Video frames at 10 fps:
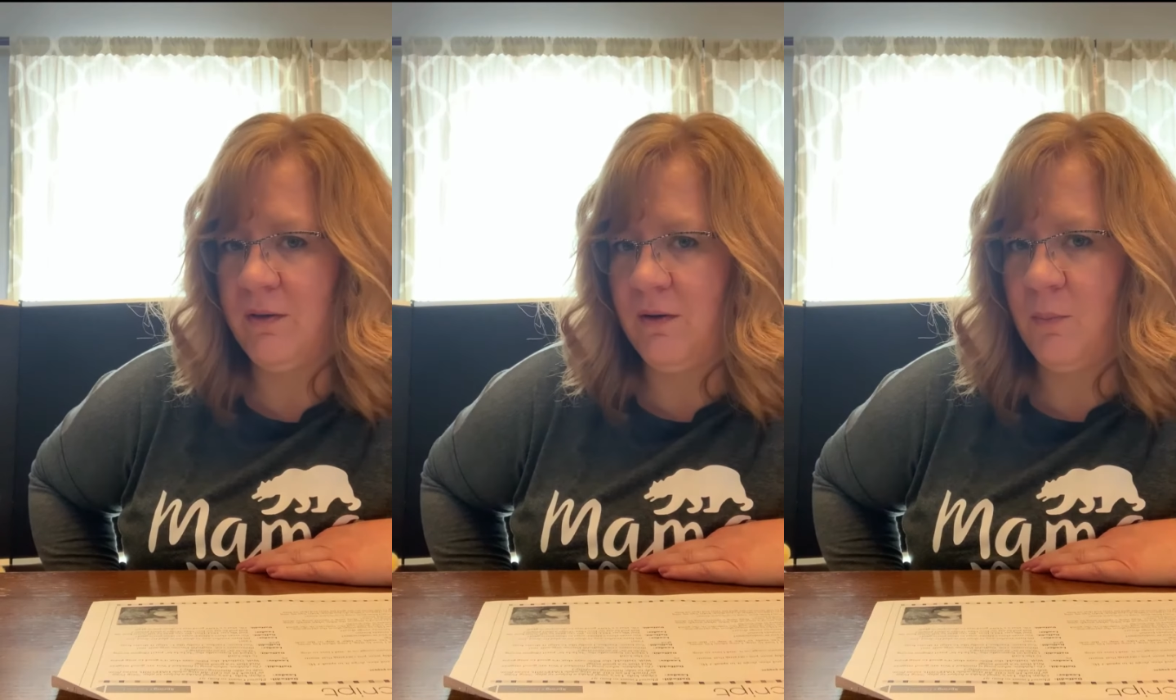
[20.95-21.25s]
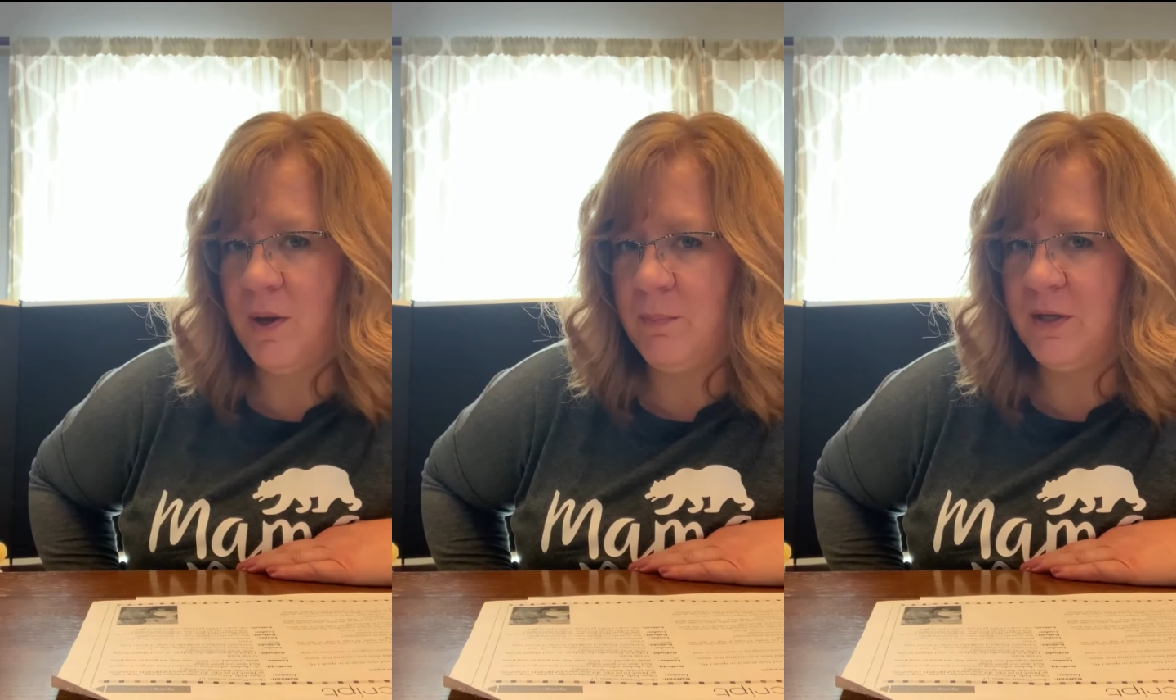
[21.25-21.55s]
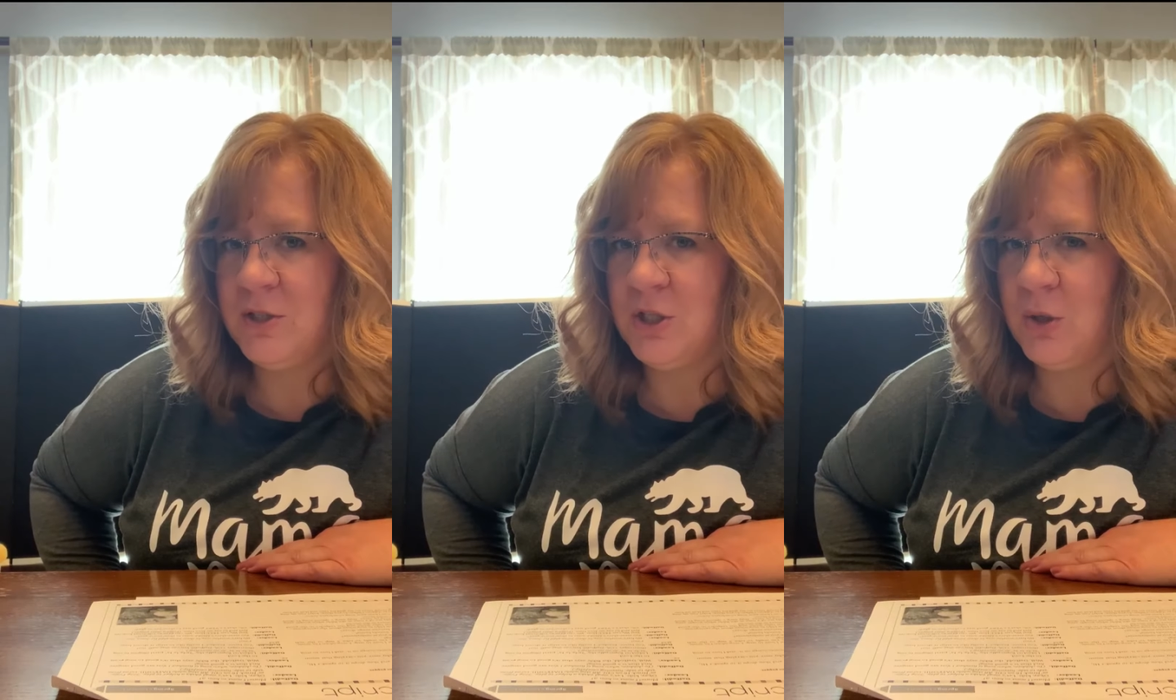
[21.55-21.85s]
little
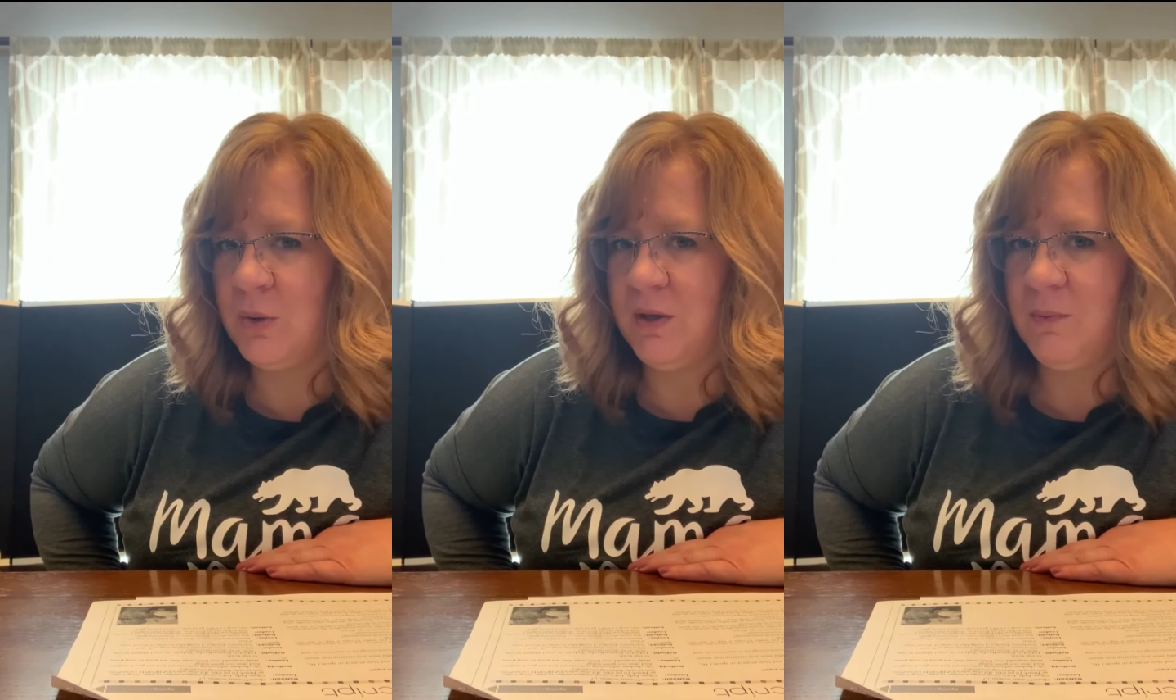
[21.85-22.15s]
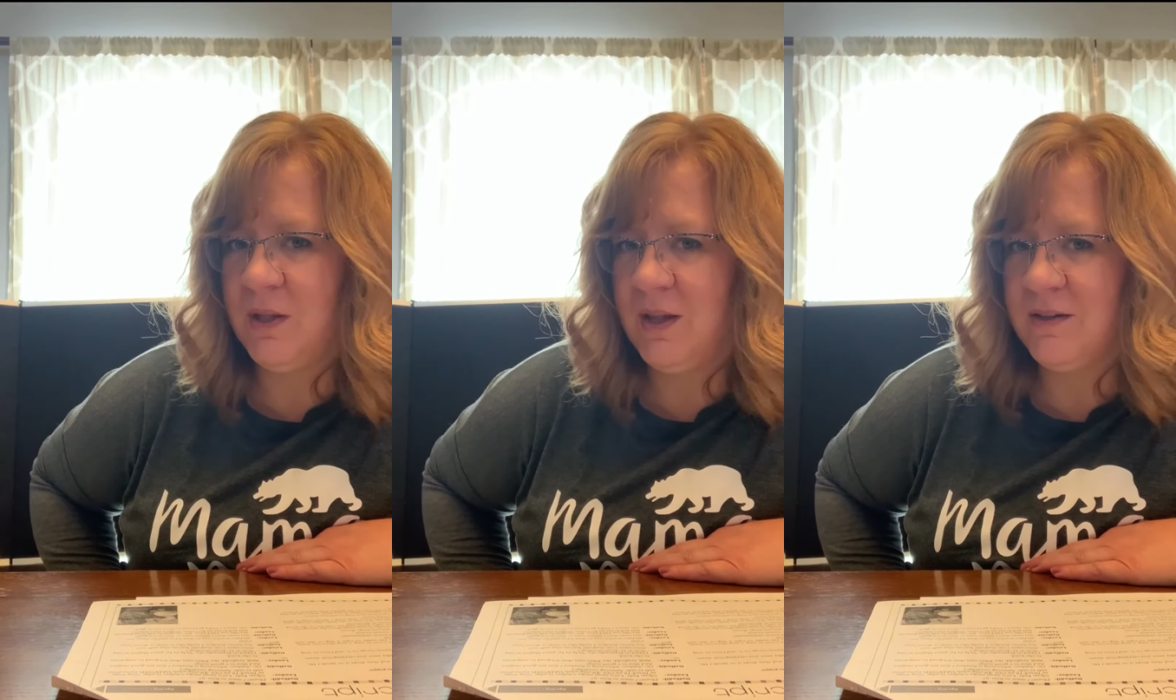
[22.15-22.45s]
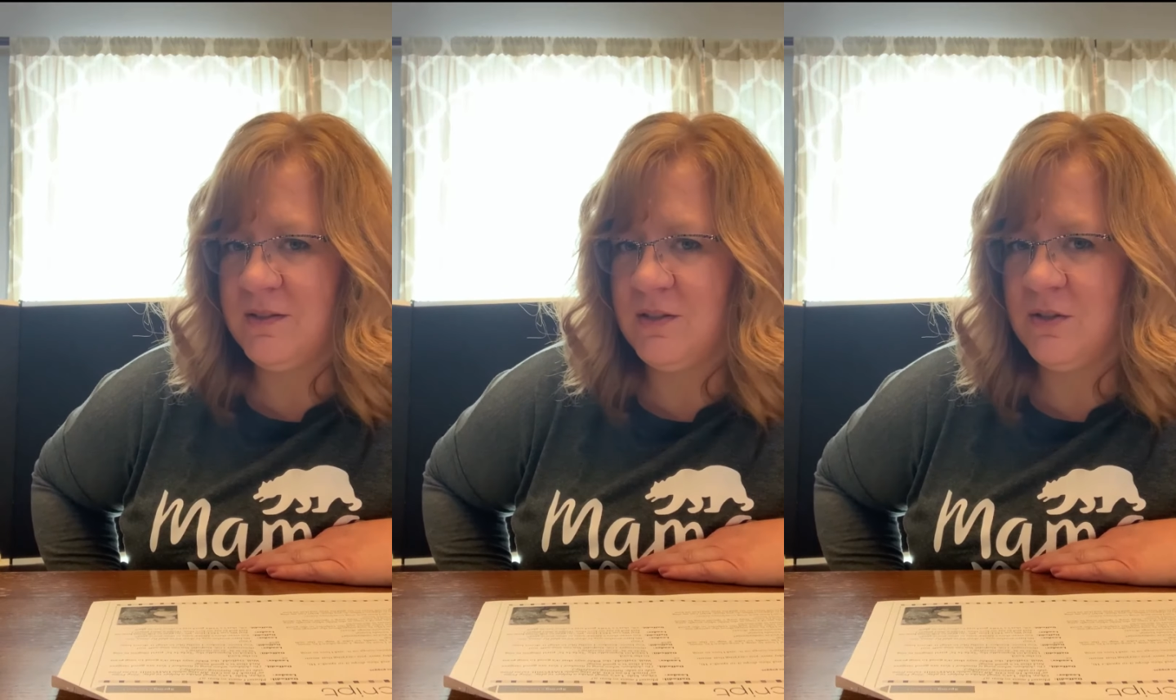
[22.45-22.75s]
puppet show that we
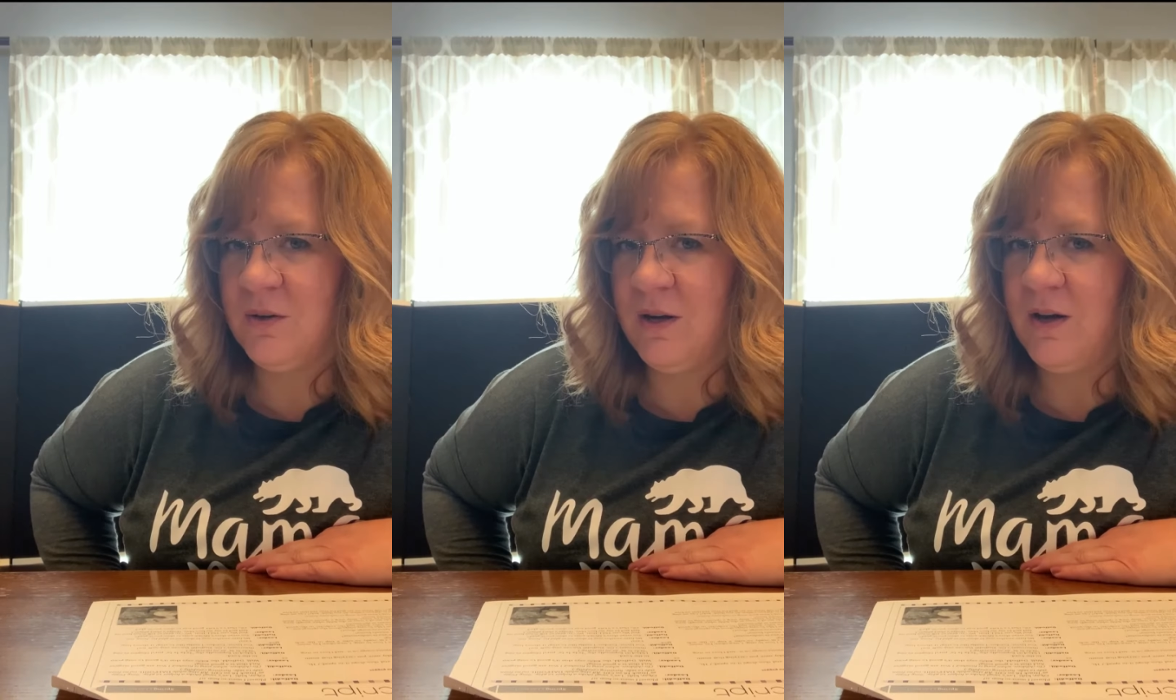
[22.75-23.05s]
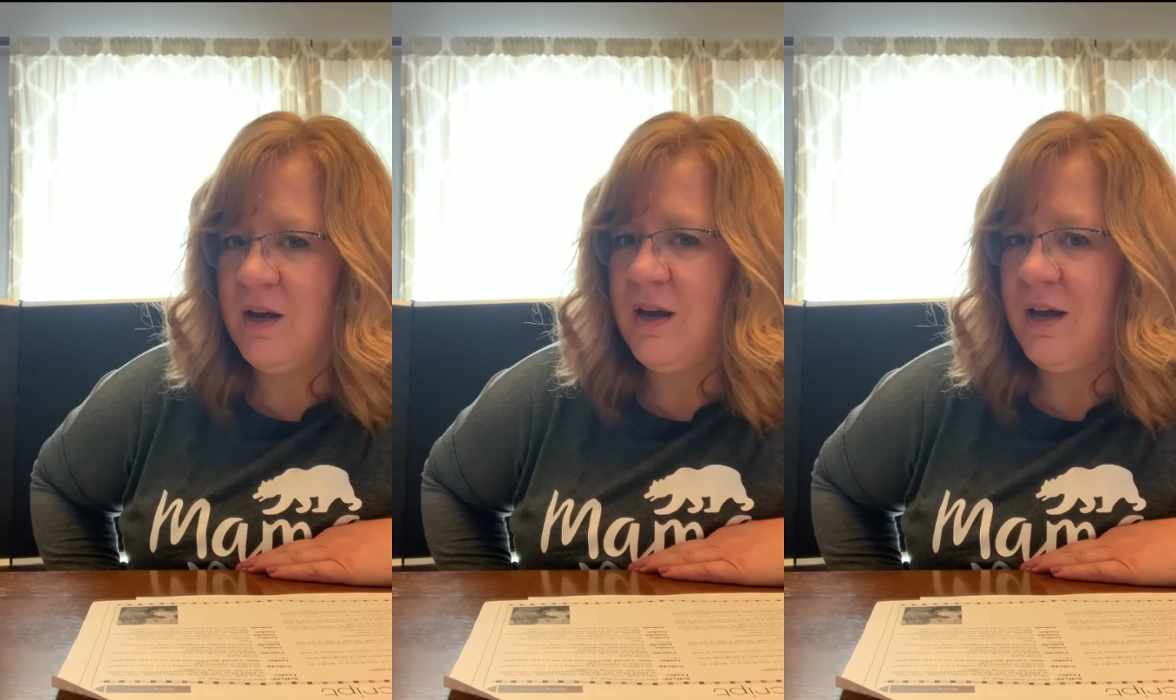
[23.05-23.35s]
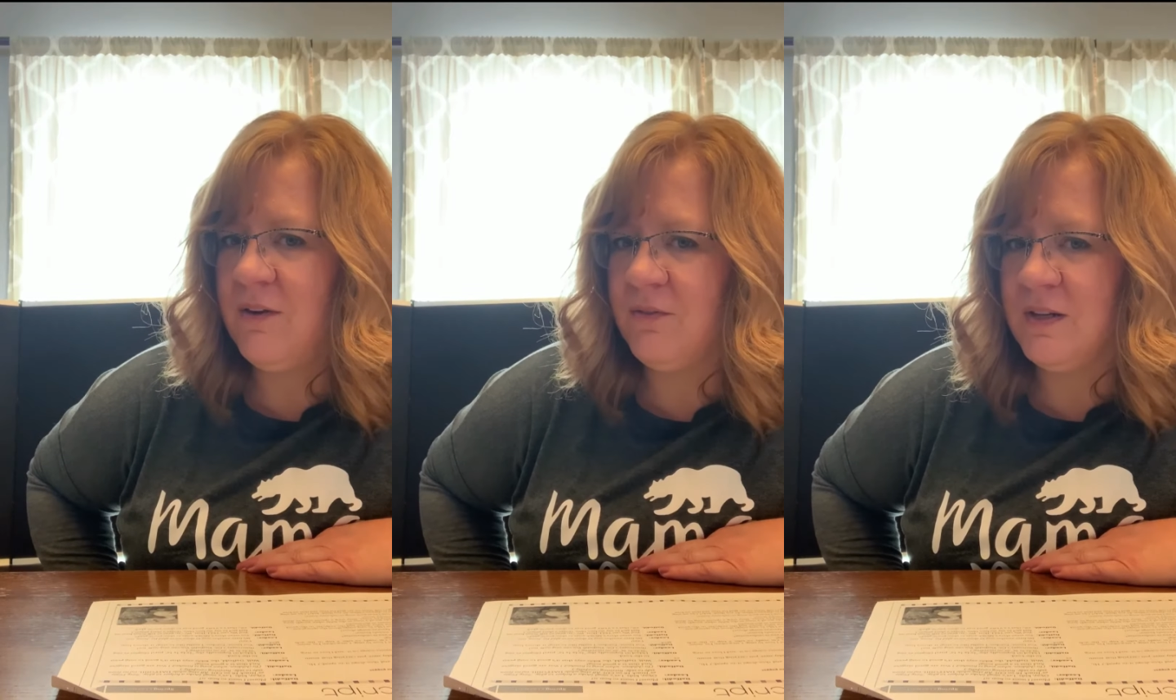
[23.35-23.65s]
like to do
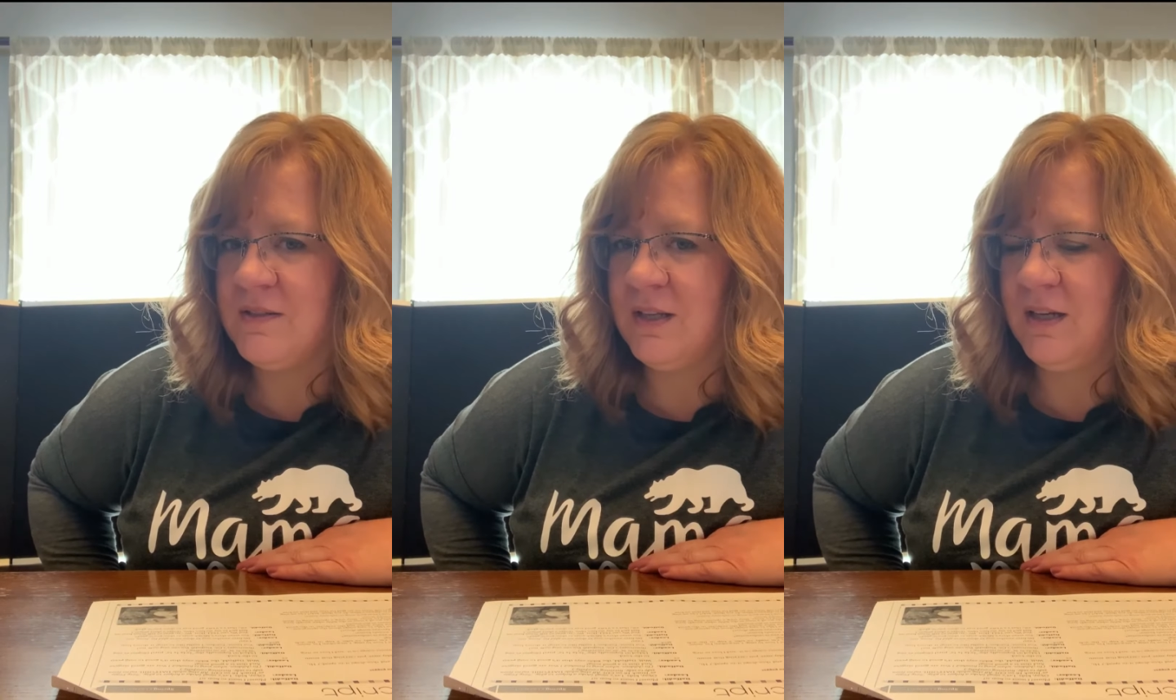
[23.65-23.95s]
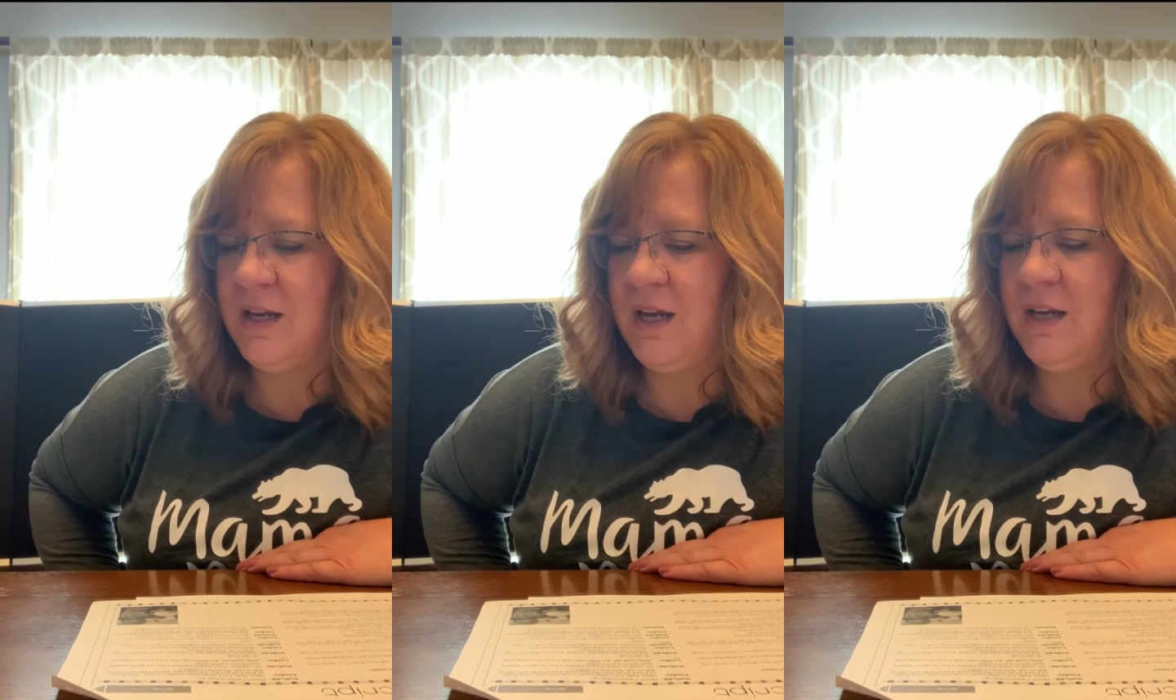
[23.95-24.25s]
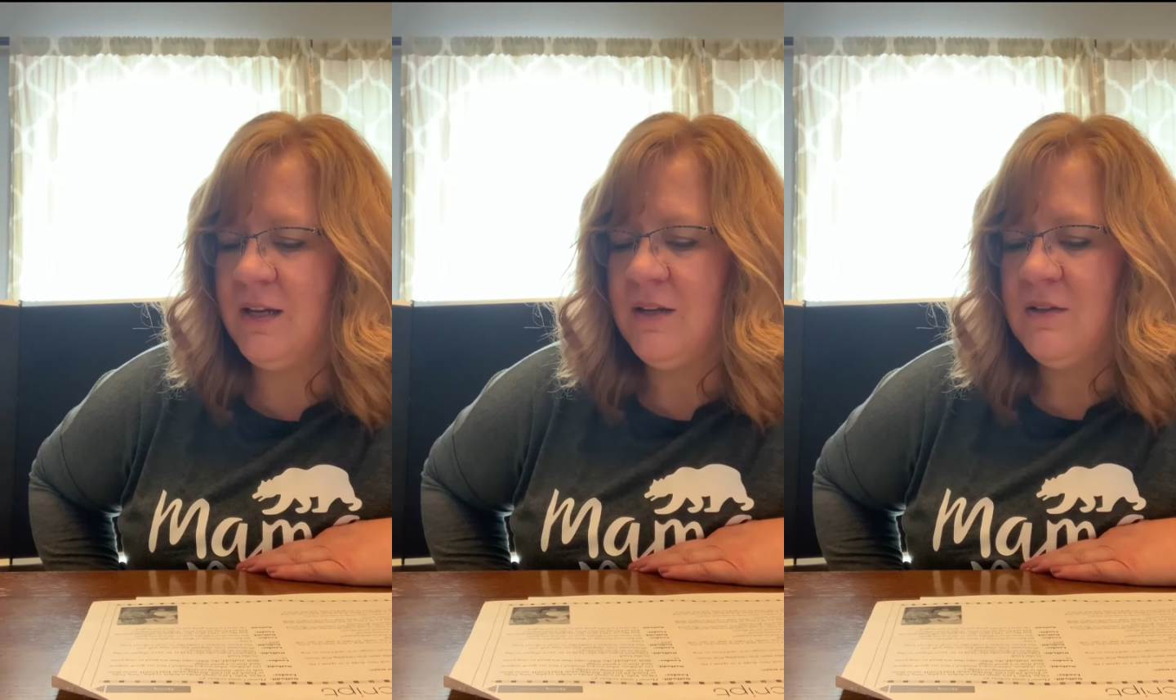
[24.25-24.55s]
every
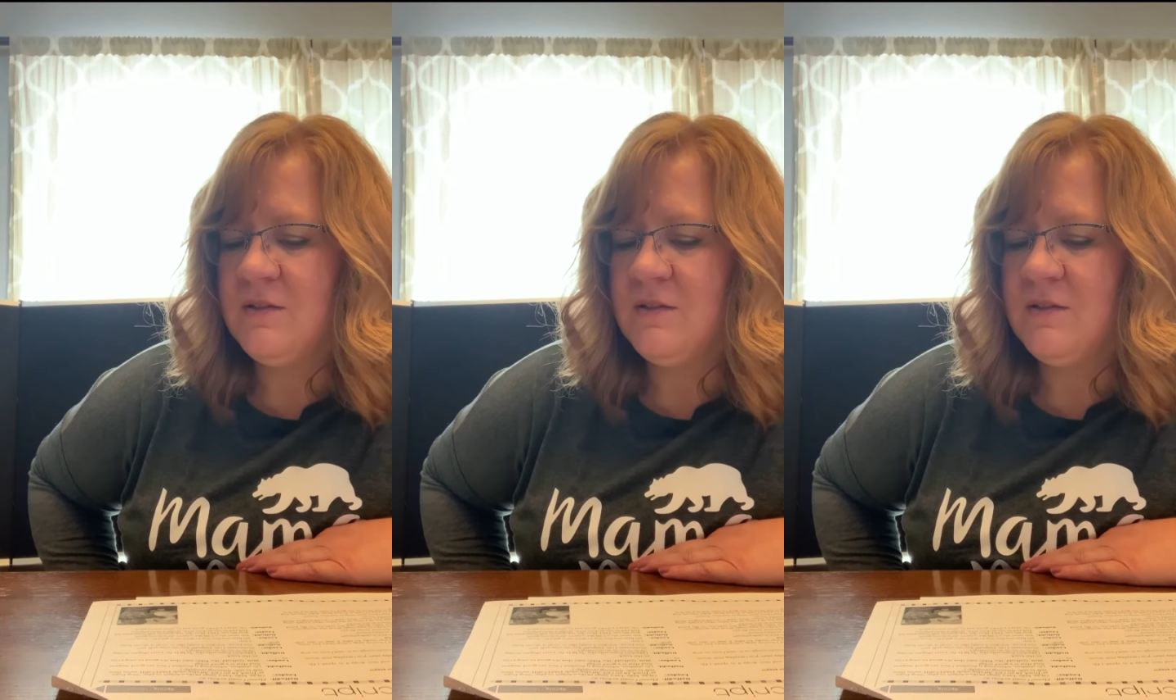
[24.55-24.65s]
Sunday.